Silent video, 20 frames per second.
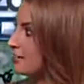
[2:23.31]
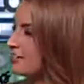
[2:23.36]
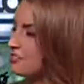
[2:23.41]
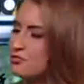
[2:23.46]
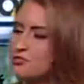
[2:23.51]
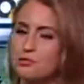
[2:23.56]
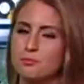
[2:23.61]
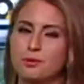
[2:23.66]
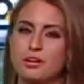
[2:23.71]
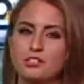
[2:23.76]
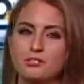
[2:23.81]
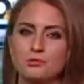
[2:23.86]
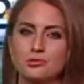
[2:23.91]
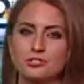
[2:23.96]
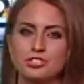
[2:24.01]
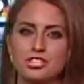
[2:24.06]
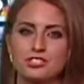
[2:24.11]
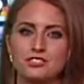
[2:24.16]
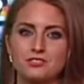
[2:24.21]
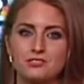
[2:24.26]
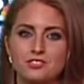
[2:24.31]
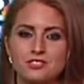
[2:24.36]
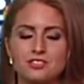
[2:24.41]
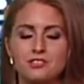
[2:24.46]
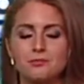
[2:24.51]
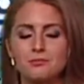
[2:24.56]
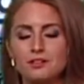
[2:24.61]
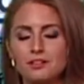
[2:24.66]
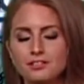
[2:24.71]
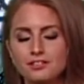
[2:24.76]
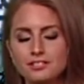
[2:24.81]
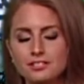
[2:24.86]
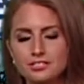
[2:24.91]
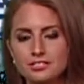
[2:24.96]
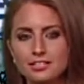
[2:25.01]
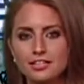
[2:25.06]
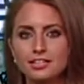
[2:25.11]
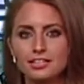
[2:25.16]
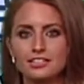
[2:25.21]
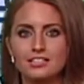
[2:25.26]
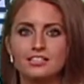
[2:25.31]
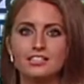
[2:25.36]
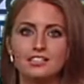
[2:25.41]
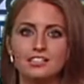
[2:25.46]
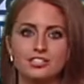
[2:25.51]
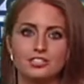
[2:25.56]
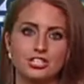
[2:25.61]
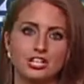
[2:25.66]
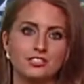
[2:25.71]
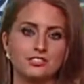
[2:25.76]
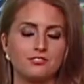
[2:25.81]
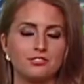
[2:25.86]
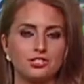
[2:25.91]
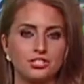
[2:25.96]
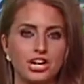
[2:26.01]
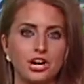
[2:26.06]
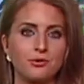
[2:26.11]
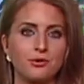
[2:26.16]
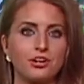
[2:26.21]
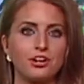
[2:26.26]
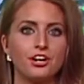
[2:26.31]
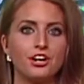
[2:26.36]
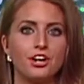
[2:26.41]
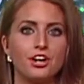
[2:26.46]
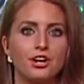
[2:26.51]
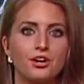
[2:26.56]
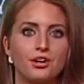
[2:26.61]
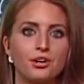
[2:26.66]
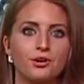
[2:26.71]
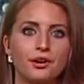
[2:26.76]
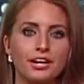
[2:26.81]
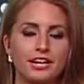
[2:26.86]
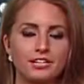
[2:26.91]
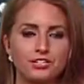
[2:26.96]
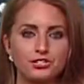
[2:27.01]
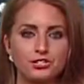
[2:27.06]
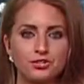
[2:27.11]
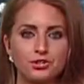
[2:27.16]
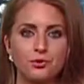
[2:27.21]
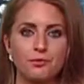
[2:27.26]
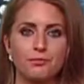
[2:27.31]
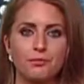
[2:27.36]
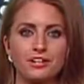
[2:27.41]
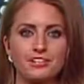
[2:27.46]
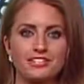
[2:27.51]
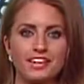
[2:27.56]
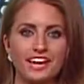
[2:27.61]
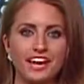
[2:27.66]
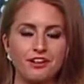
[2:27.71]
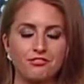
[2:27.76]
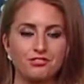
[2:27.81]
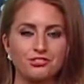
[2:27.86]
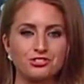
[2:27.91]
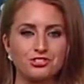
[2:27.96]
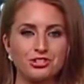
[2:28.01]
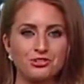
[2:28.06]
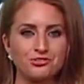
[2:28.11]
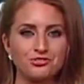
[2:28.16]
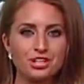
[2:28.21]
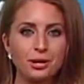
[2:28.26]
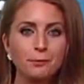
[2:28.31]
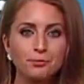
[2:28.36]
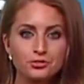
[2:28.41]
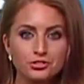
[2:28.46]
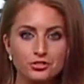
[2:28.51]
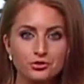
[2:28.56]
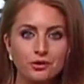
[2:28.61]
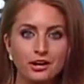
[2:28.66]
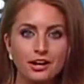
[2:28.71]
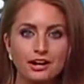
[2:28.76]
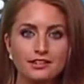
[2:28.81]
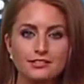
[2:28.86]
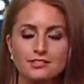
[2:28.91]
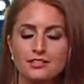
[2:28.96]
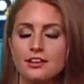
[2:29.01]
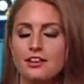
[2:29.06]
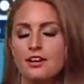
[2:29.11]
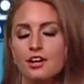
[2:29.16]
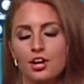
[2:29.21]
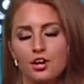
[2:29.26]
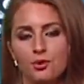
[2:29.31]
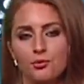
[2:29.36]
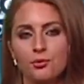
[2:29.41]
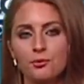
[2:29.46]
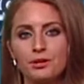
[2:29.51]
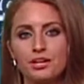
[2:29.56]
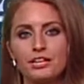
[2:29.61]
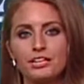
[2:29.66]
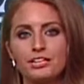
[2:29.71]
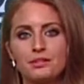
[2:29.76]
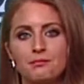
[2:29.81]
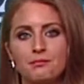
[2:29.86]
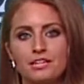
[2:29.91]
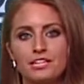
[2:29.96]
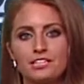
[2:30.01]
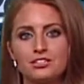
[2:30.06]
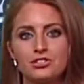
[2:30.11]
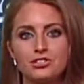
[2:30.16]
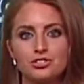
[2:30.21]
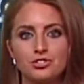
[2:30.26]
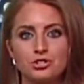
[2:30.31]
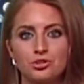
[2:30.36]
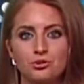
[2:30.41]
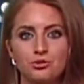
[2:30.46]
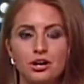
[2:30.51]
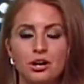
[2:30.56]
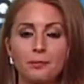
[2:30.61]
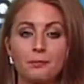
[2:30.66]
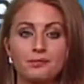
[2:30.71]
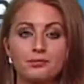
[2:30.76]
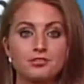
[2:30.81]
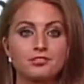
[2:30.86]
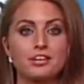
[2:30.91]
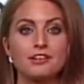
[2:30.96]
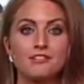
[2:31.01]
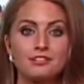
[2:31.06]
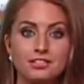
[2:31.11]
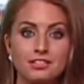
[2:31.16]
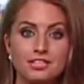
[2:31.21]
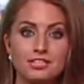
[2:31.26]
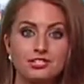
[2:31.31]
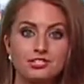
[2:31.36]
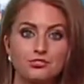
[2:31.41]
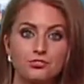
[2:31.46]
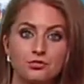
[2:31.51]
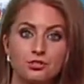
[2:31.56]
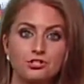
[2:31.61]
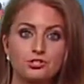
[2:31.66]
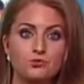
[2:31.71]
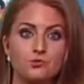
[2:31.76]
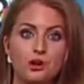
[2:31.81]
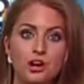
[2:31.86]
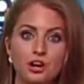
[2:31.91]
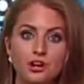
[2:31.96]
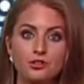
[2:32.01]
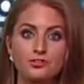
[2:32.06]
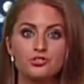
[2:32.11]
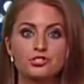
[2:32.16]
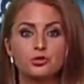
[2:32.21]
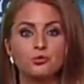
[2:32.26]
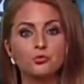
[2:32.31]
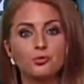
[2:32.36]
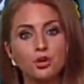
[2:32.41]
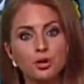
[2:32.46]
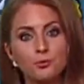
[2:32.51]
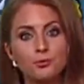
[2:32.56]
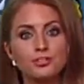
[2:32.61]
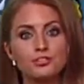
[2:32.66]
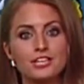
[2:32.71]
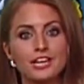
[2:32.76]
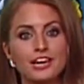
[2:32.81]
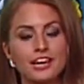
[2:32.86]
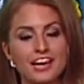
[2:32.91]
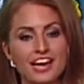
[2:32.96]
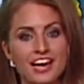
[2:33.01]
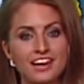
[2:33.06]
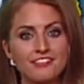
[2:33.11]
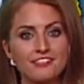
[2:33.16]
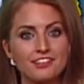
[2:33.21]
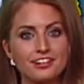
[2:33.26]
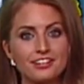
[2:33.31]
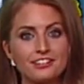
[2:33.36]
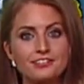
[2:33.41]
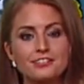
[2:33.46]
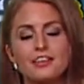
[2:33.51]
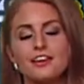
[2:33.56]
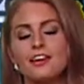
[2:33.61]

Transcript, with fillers: then there's a possible chance of seeing a slight chance of a shower going into Monday afternoon. Temperature wise, we'll be in the mid to upper 70s for tomorrow, so warmer day ahead of us.